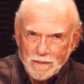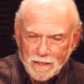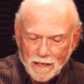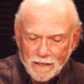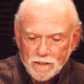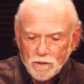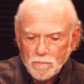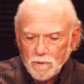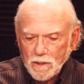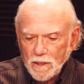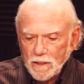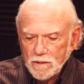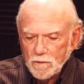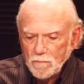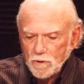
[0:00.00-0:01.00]
tangible
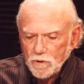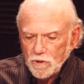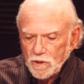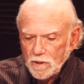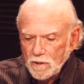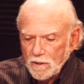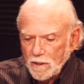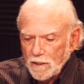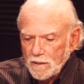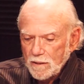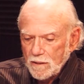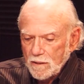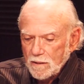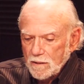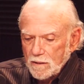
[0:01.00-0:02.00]
contribution,
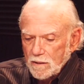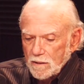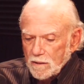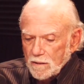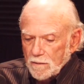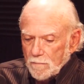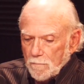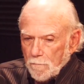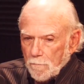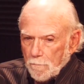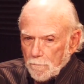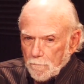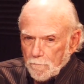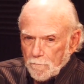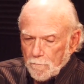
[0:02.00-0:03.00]
and that uh,
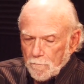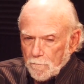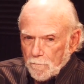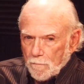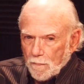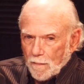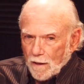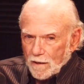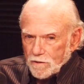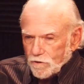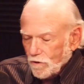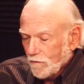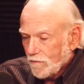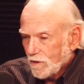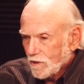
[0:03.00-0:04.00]
I
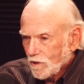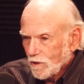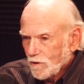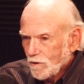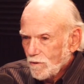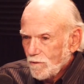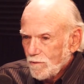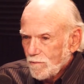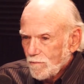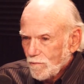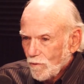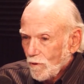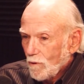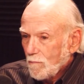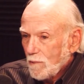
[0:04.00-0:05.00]
served as a good
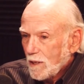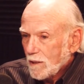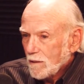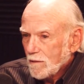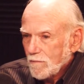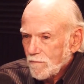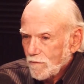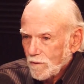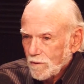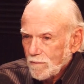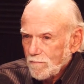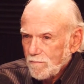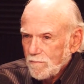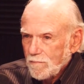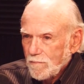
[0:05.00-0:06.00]
role model
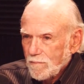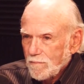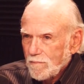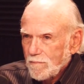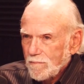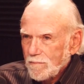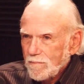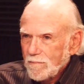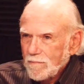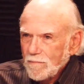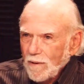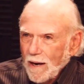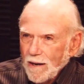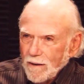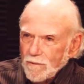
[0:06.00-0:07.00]
for
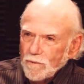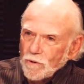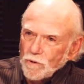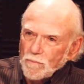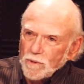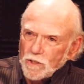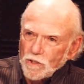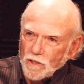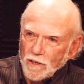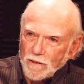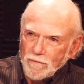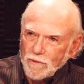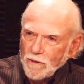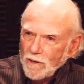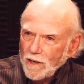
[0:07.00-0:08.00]
how humans should
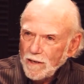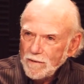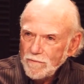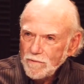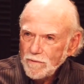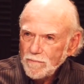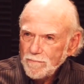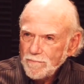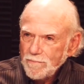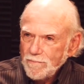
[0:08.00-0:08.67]
live their lives.